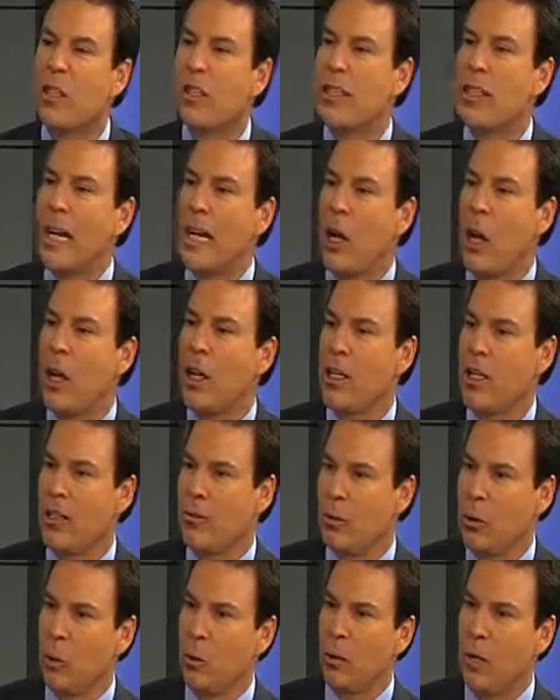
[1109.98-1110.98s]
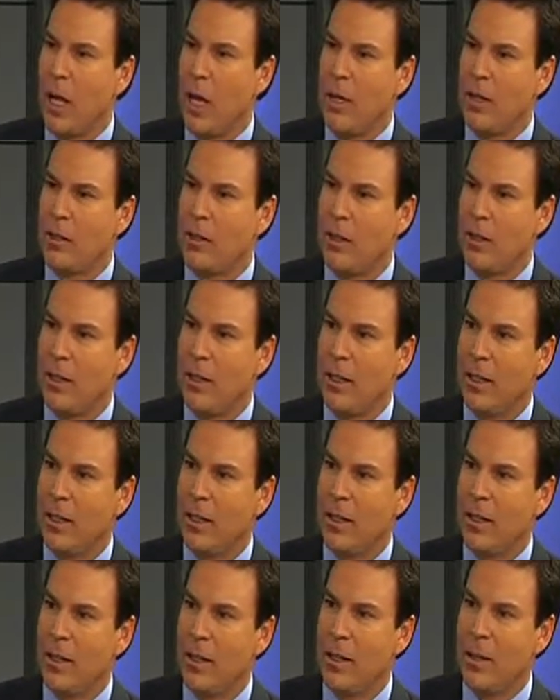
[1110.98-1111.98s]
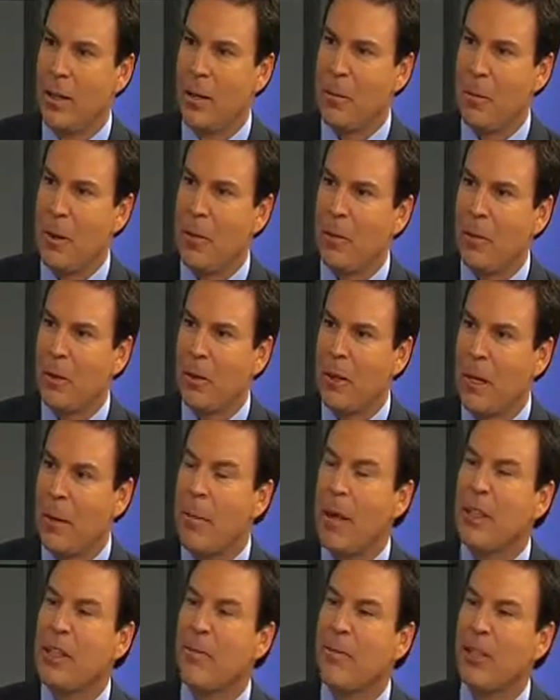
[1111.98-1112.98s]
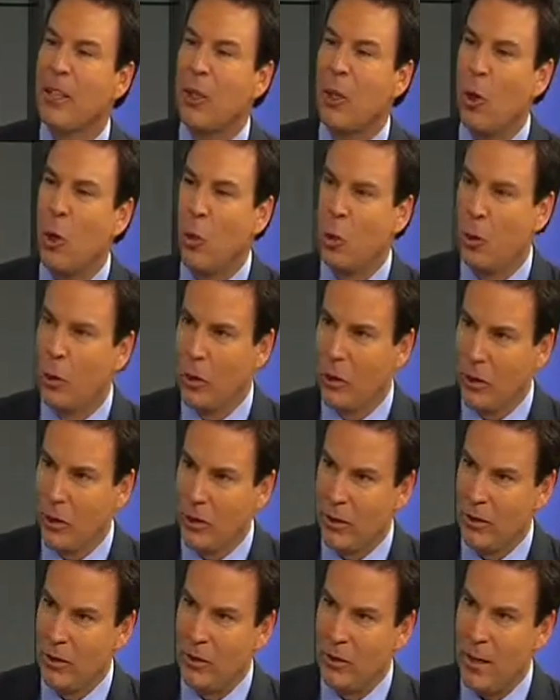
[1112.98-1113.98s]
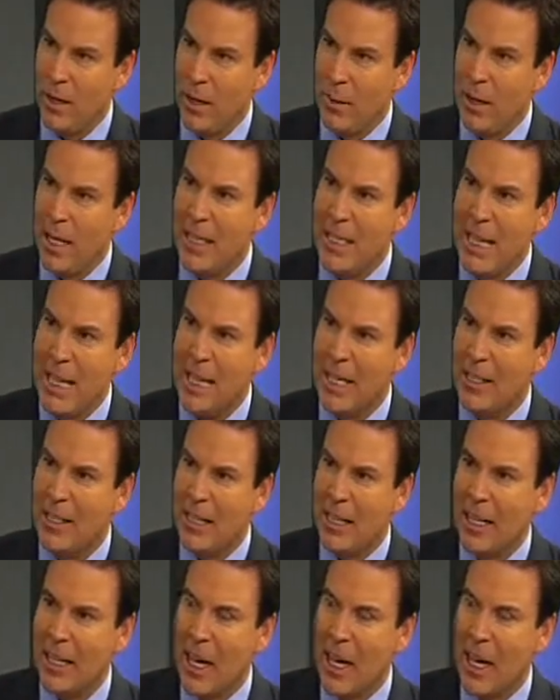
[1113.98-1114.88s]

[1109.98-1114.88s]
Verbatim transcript: a psychology of tooth loss that people it makes them feel older it really they tell you this on the